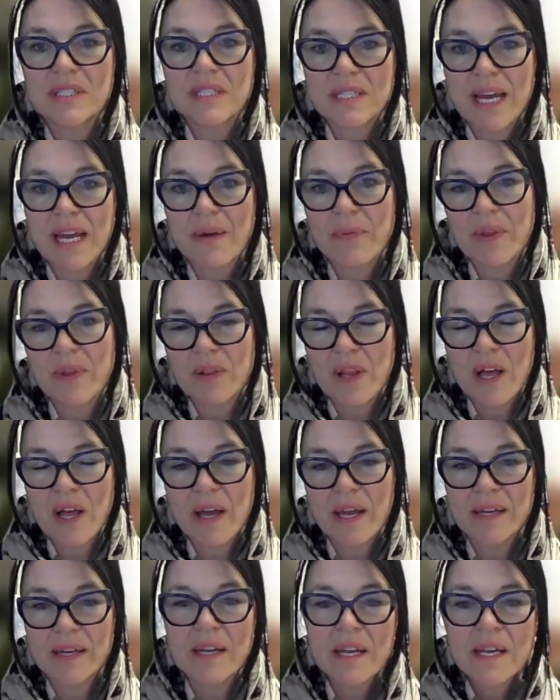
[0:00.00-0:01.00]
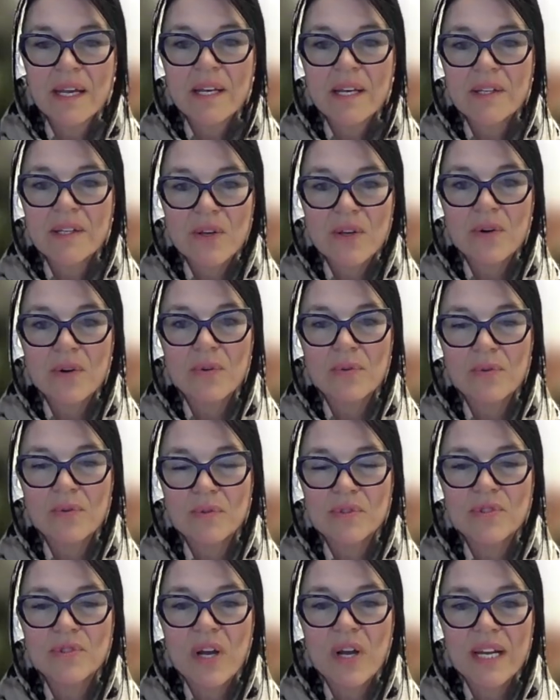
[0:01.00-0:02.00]
just down the line.
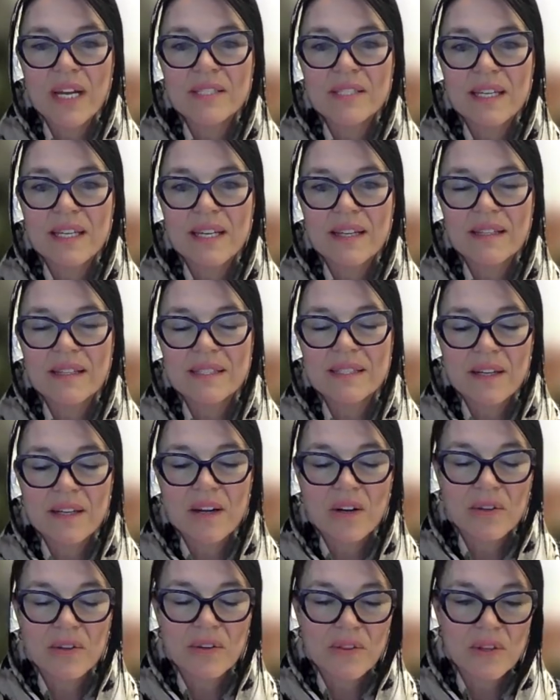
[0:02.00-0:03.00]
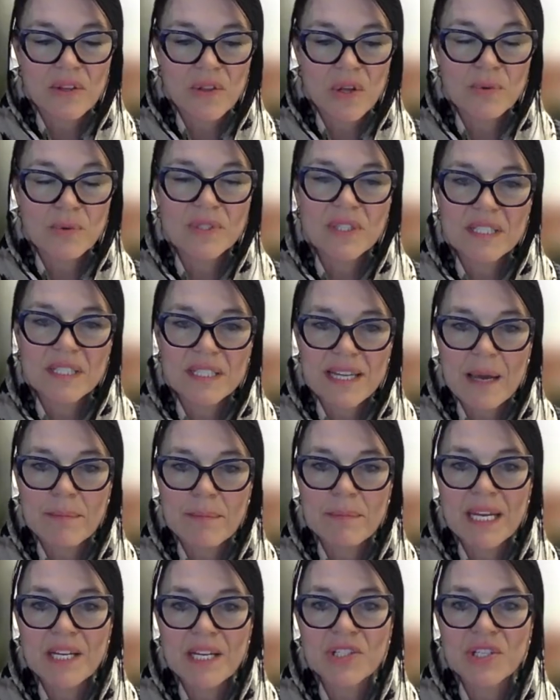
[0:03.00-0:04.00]
So trying to get the lowest
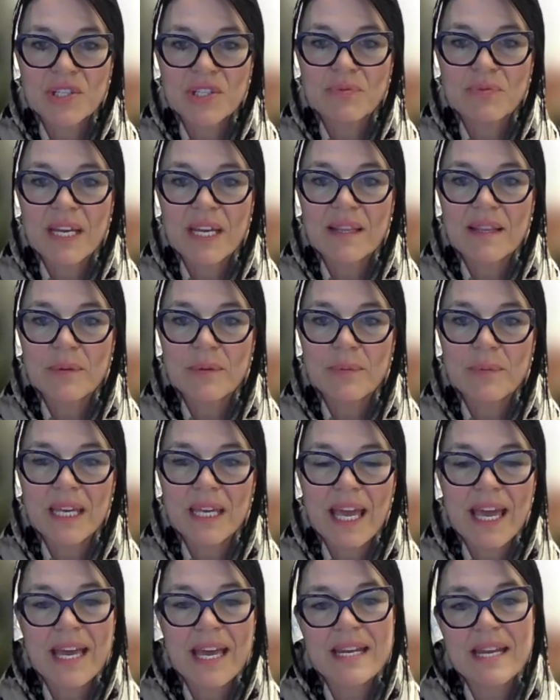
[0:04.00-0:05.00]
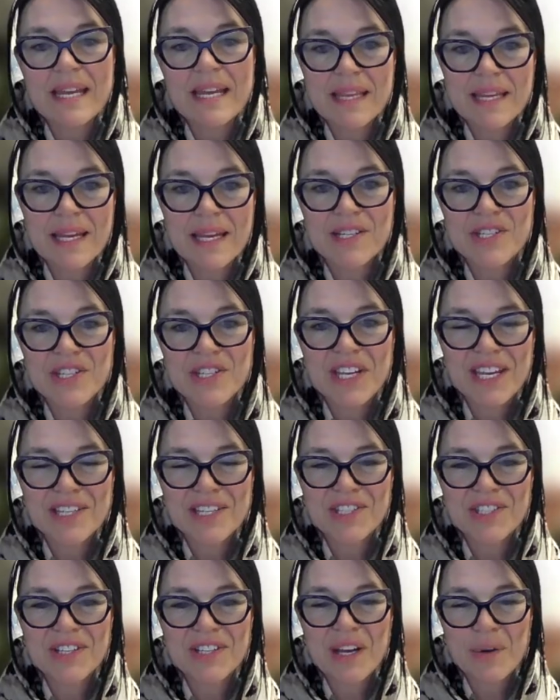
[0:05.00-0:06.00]
contamination rate that we can in the
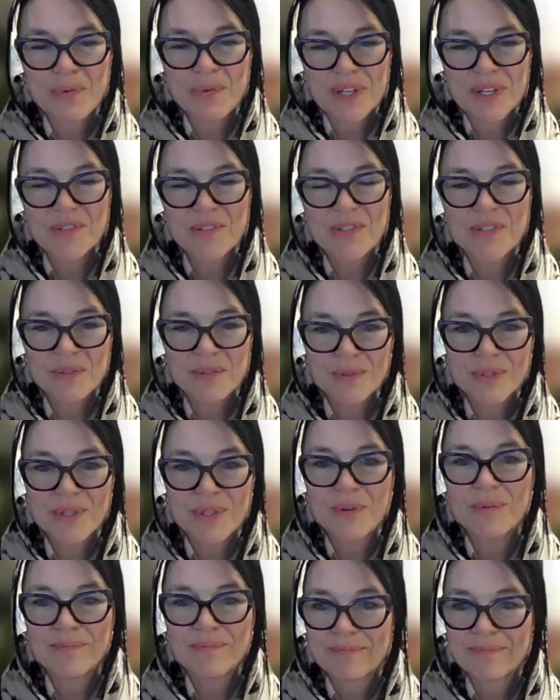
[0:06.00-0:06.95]
education activities.